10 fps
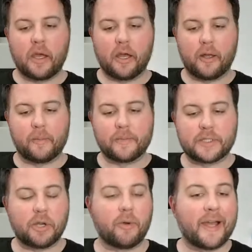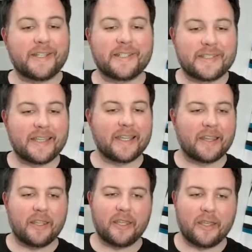Um, so I just think
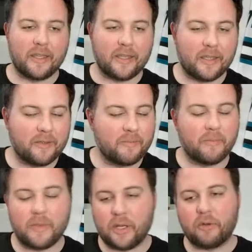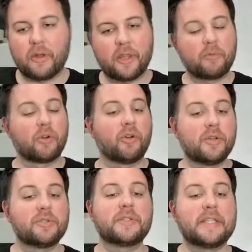the, you know, I think we're
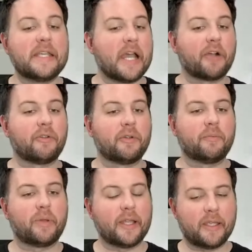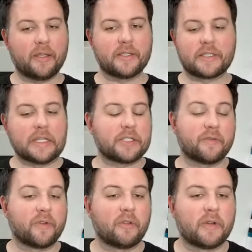going to see Eklund playing center
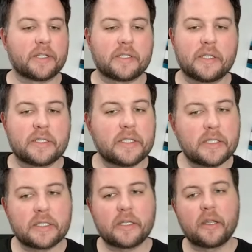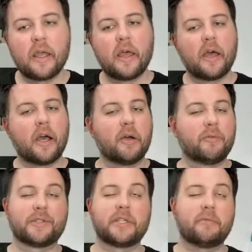for the rest of the season. Uh,
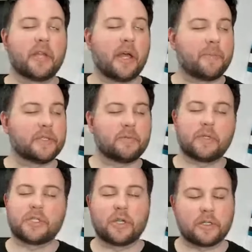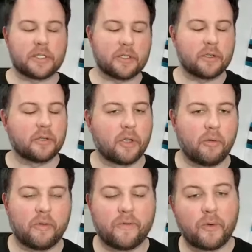we'll see what happens with the Sharks here
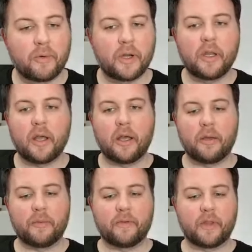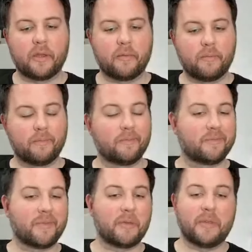going forward. Um, if they
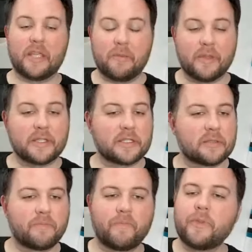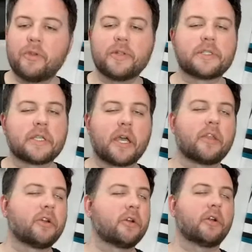maybe keep this units
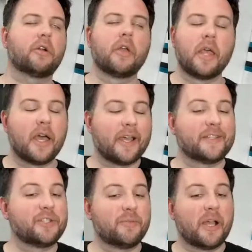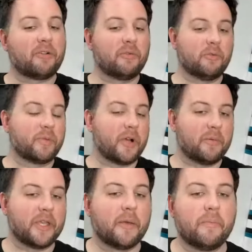together, or I assume Eklund will
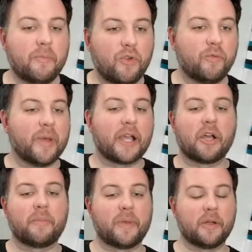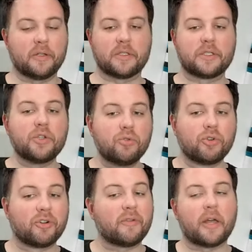probably get moved back up here
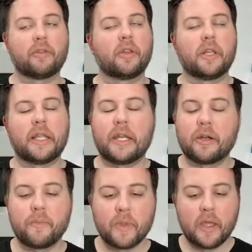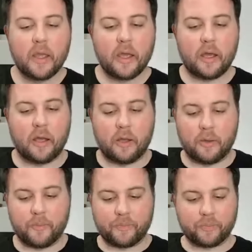sooner rather than later.
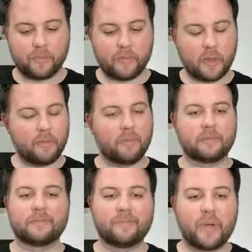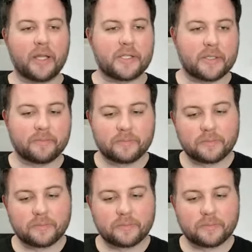Um, but